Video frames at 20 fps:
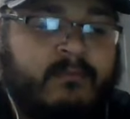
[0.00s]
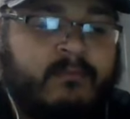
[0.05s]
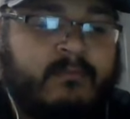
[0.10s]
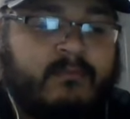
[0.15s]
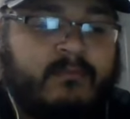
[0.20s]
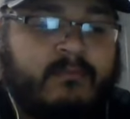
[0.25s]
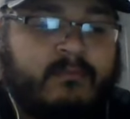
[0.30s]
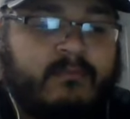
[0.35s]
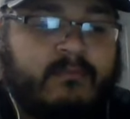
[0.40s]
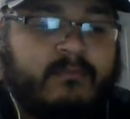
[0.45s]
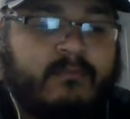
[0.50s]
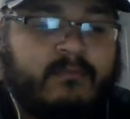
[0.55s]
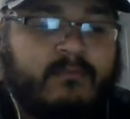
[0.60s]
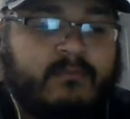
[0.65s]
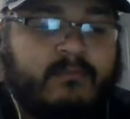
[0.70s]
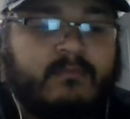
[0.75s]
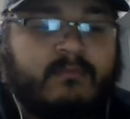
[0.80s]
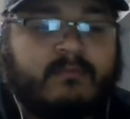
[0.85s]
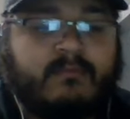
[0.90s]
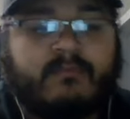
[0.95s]

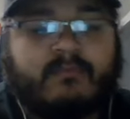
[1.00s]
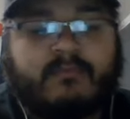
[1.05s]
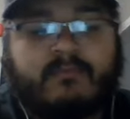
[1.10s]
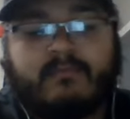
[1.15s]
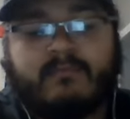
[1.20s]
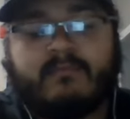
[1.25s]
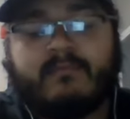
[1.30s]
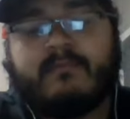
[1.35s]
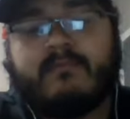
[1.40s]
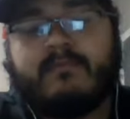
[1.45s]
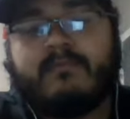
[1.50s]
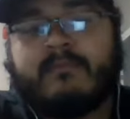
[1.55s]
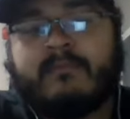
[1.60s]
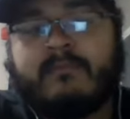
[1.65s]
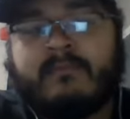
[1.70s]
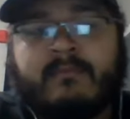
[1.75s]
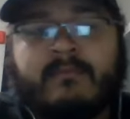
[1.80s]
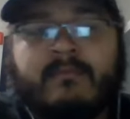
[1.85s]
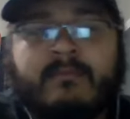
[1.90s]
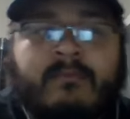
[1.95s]

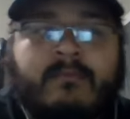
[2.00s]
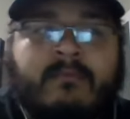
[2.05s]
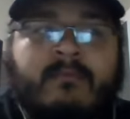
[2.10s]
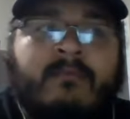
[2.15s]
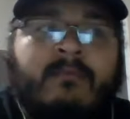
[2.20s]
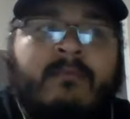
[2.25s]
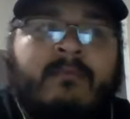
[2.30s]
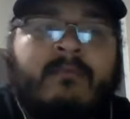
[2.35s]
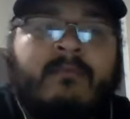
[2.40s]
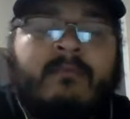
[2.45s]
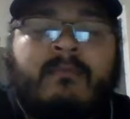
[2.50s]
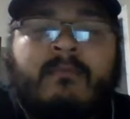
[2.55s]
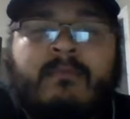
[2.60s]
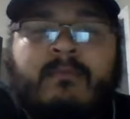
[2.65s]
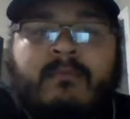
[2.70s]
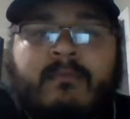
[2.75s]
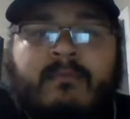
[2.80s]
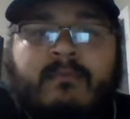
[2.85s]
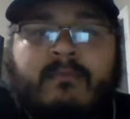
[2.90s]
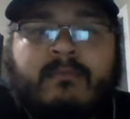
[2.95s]

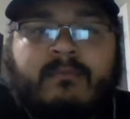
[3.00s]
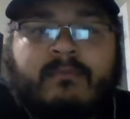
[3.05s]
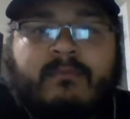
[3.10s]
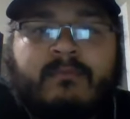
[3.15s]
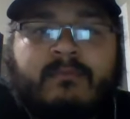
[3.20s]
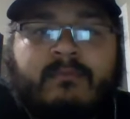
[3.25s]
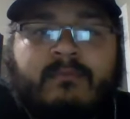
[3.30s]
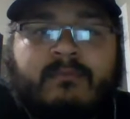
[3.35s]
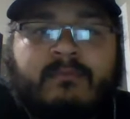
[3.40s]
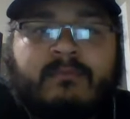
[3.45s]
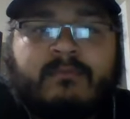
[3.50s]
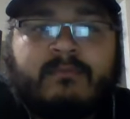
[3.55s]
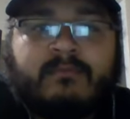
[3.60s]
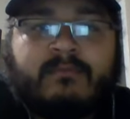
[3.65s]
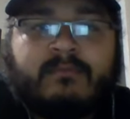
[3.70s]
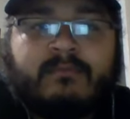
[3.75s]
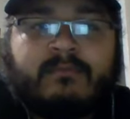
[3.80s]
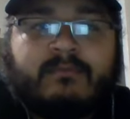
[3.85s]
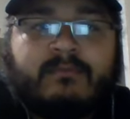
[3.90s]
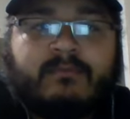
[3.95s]
(silent)